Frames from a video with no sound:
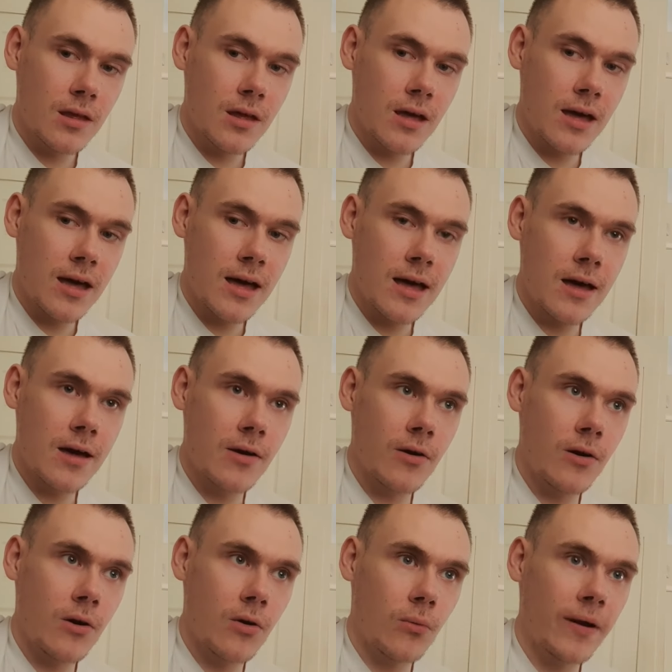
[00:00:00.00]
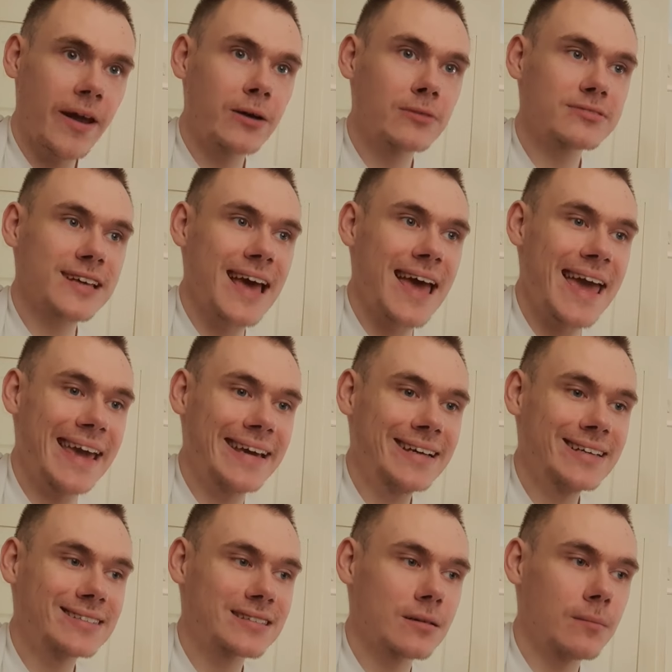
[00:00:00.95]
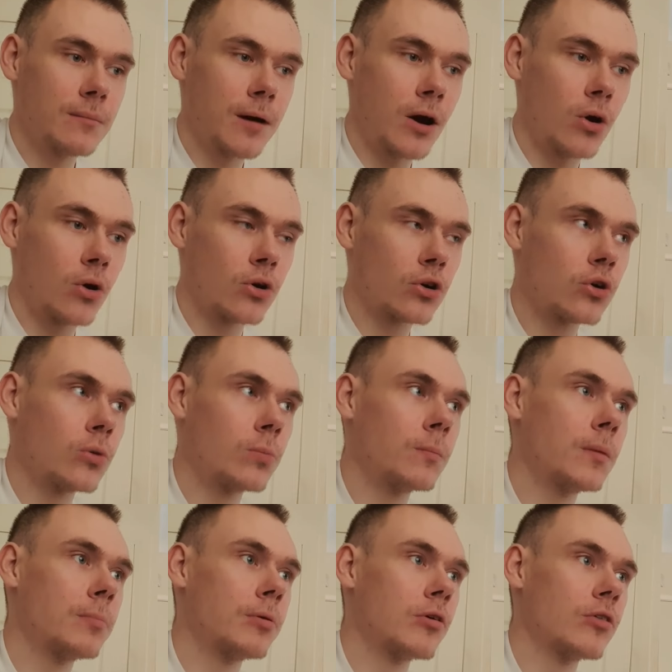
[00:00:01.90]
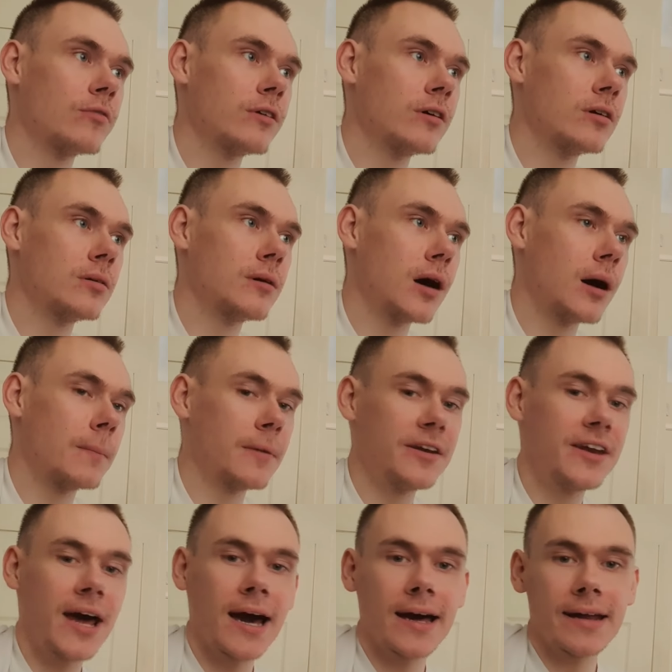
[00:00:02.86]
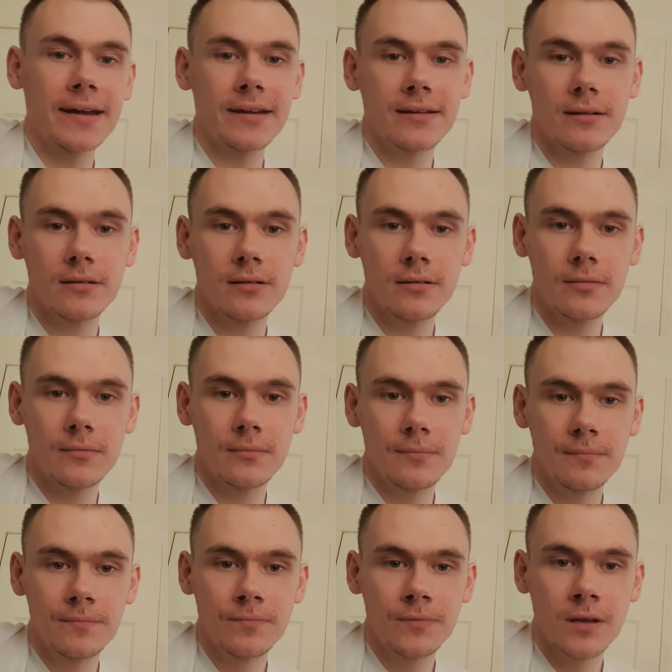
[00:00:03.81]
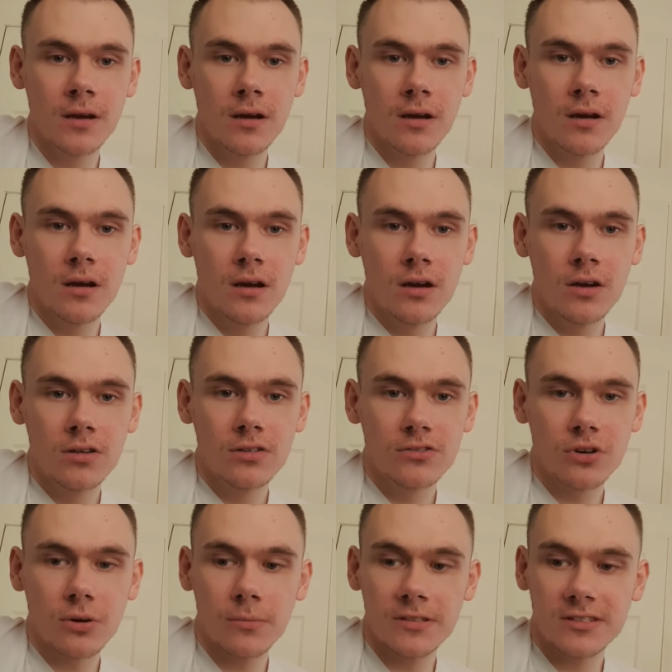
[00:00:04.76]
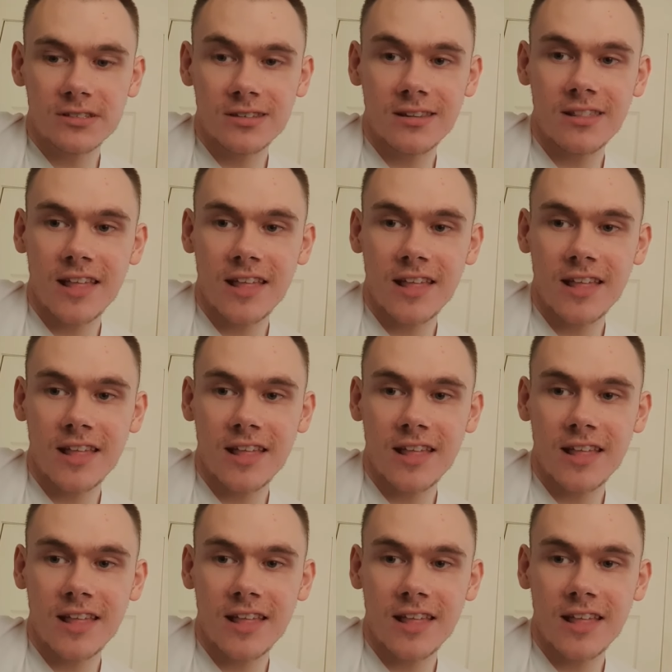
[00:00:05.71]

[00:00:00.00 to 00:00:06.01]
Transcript: When I was 8, my uncle, my brother and my dad took me to the